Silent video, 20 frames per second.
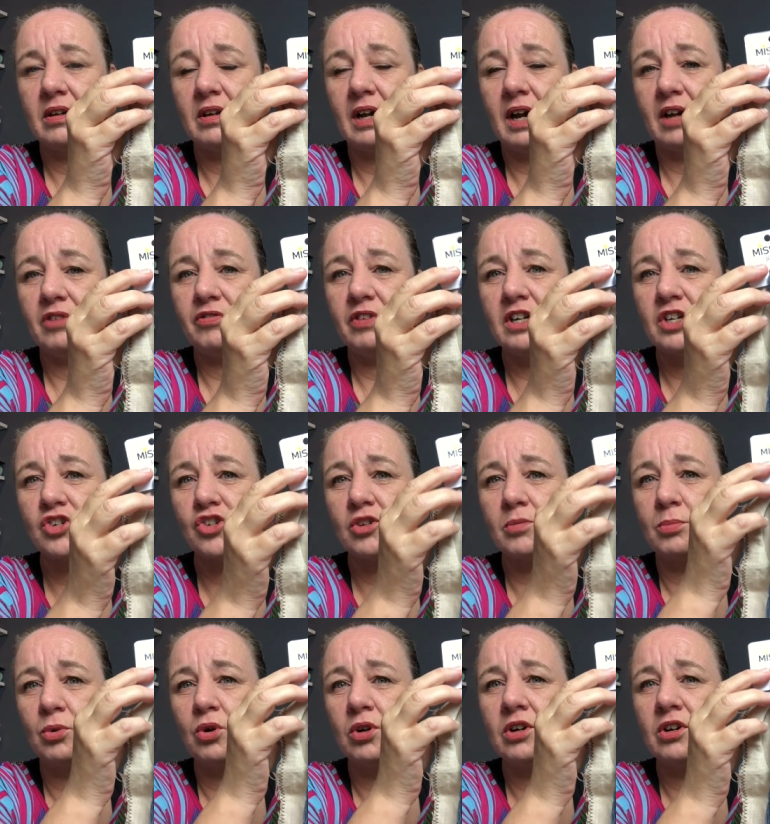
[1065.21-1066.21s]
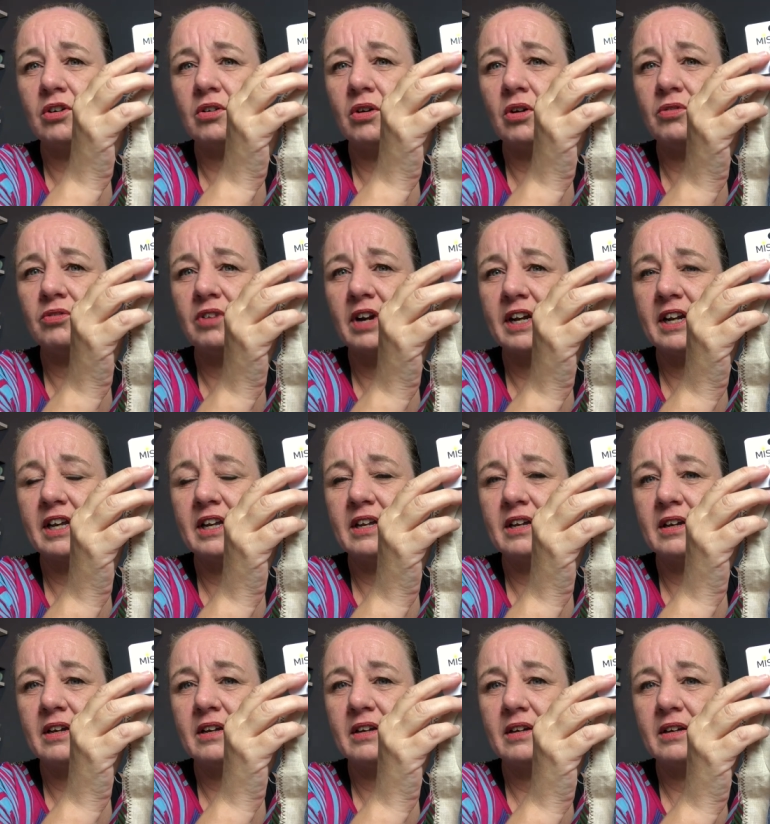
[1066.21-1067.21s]
I finished the border already,
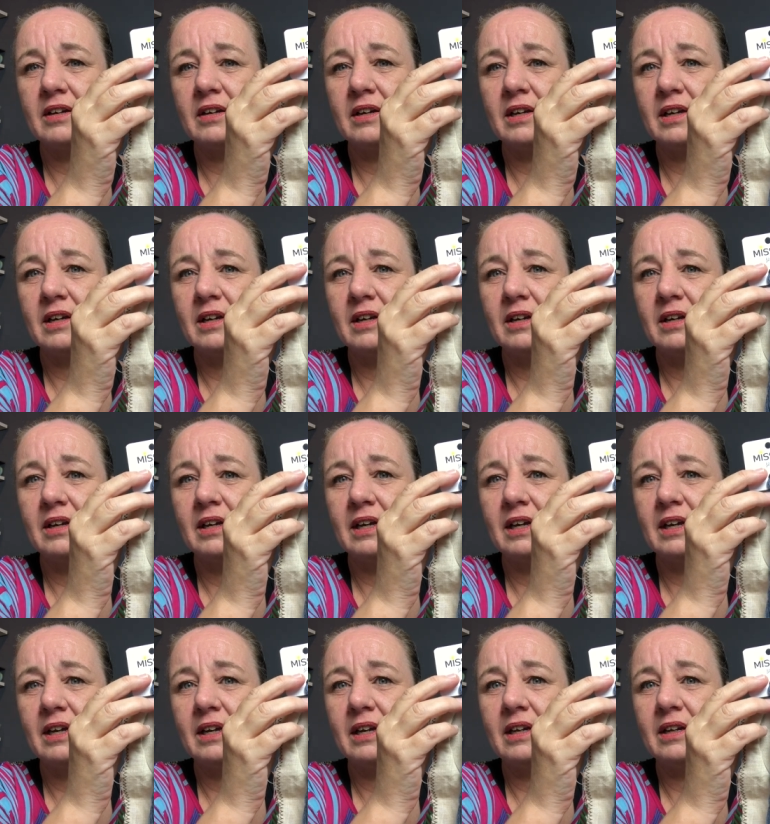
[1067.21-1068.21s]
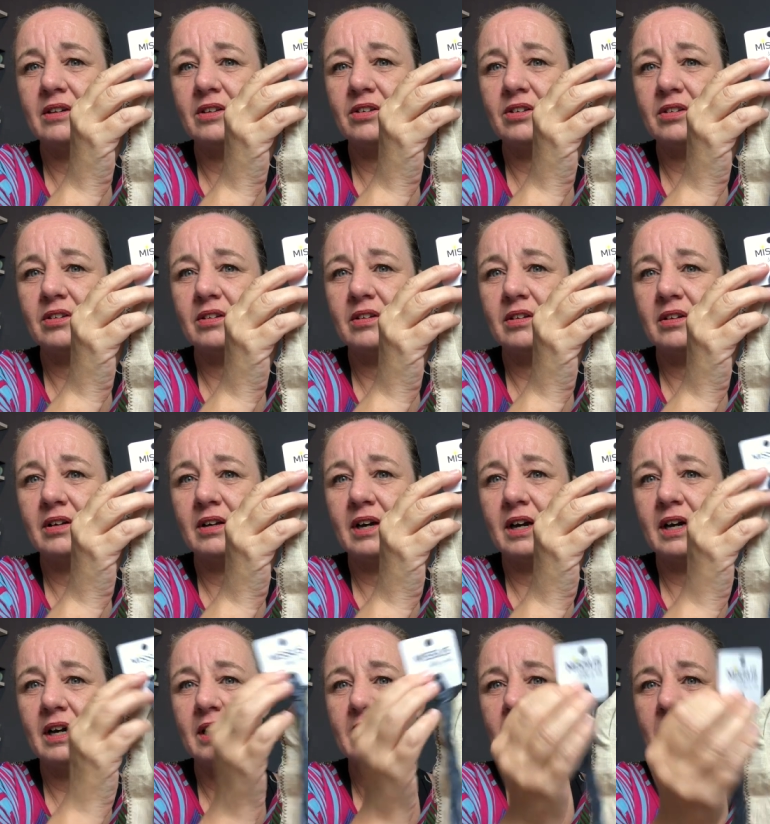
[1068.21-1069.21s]
and
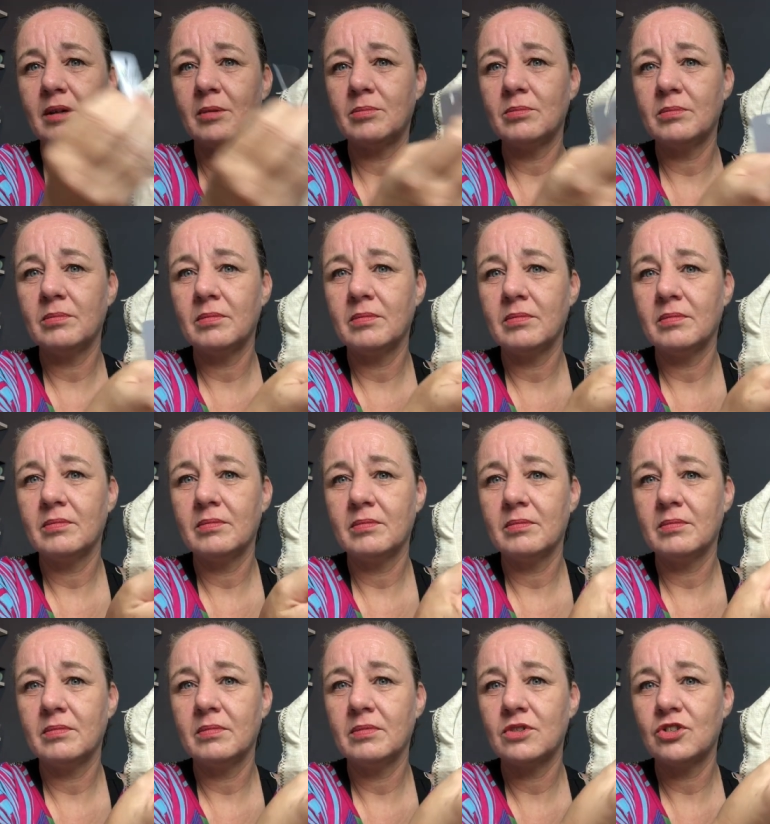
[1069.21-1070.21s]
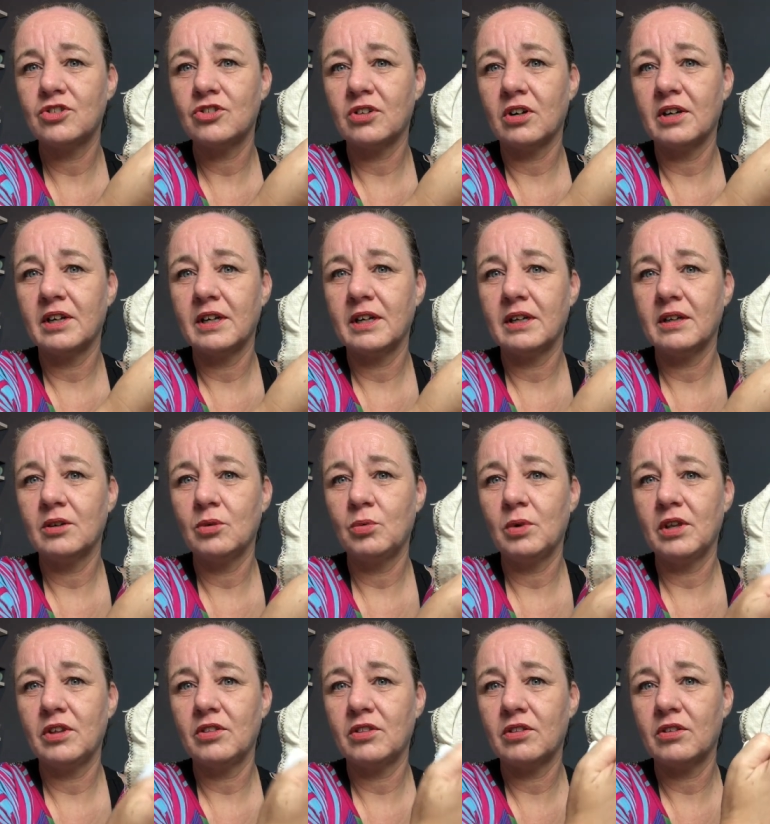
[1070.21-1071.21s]
I am starting
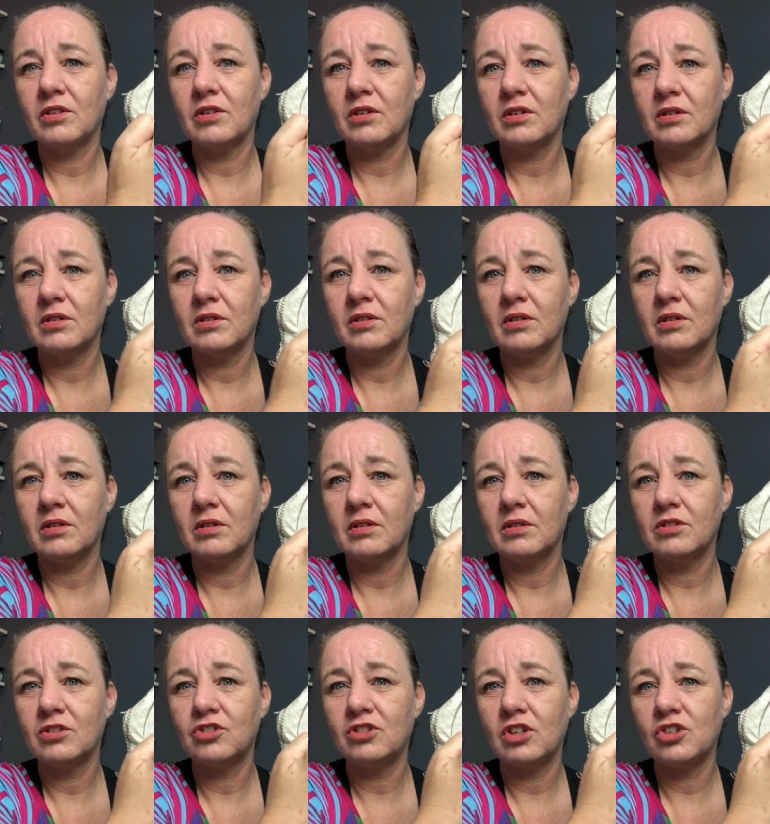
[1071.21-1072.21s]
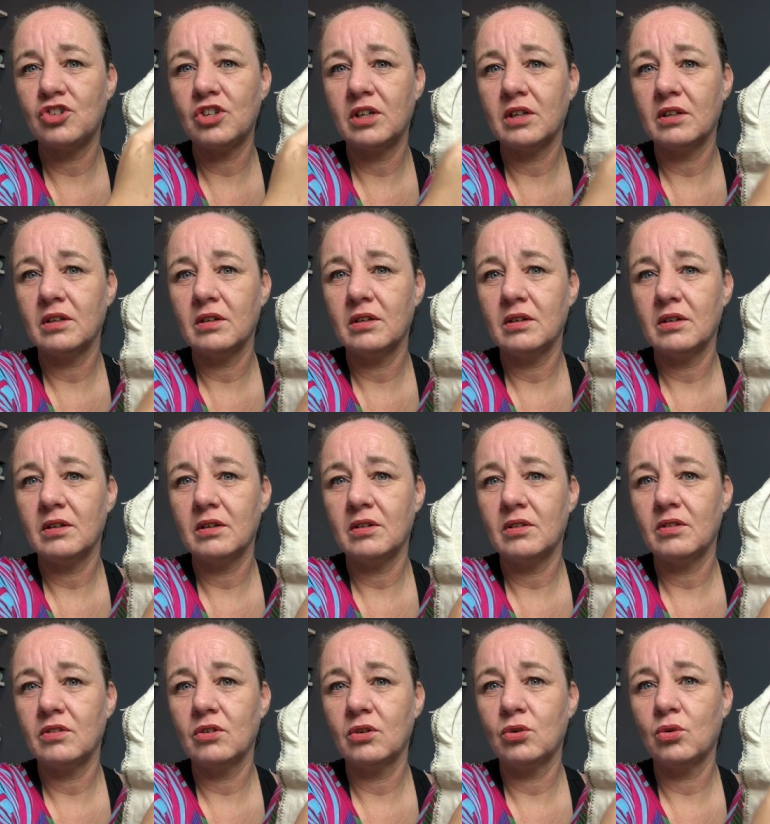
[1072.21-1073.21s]
with stitching
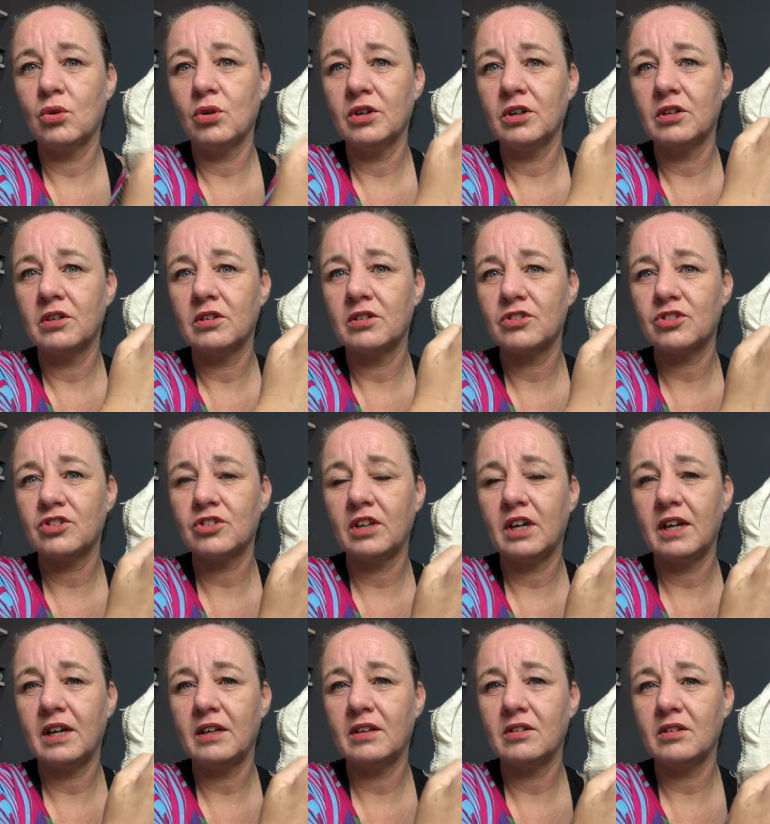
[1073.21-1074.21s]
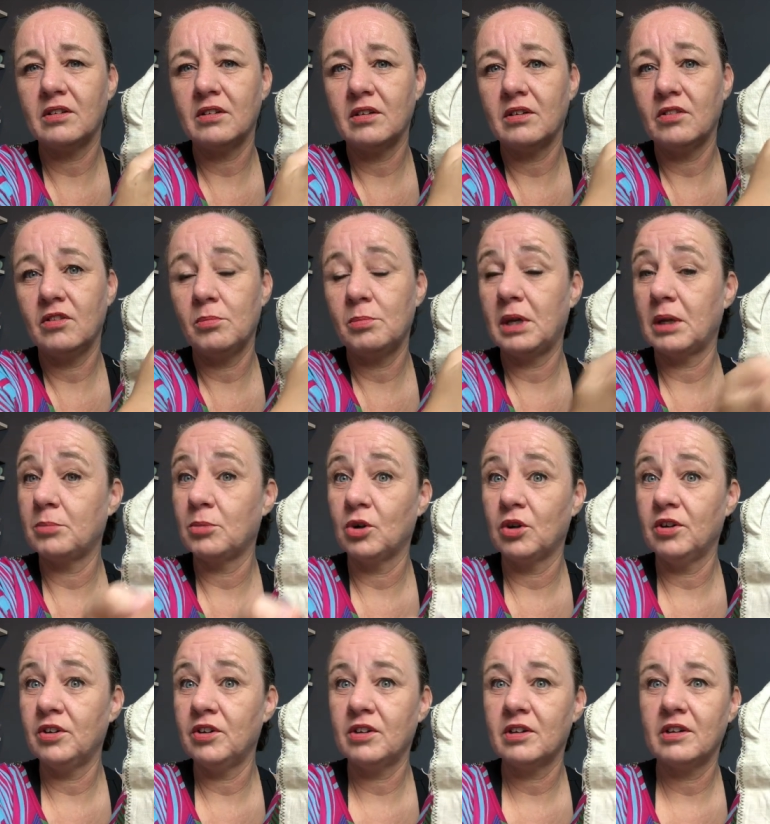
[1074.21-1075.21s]
the corners and the big
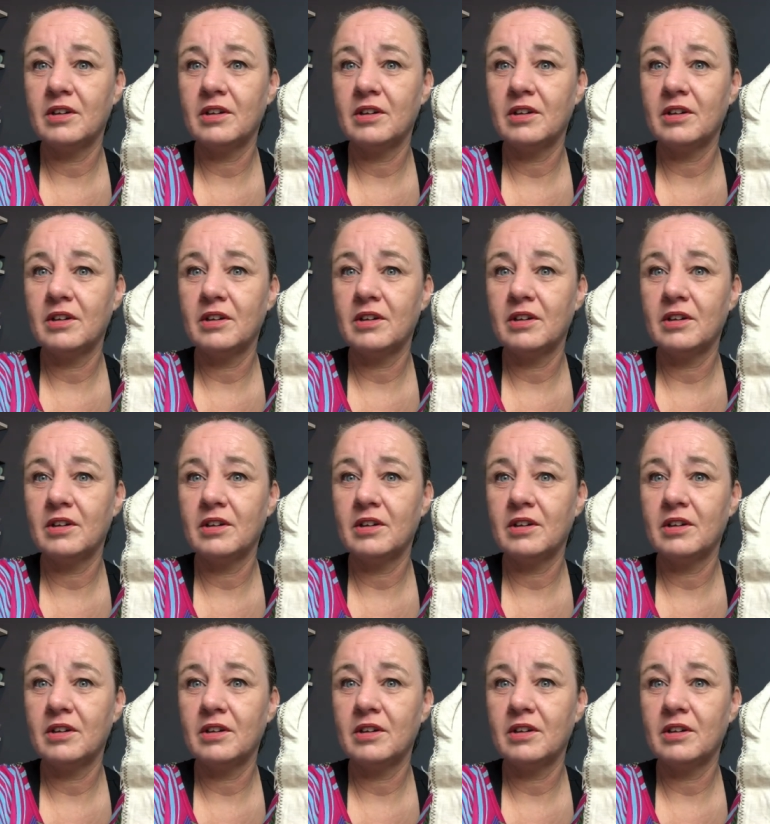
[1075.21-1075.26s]
bird.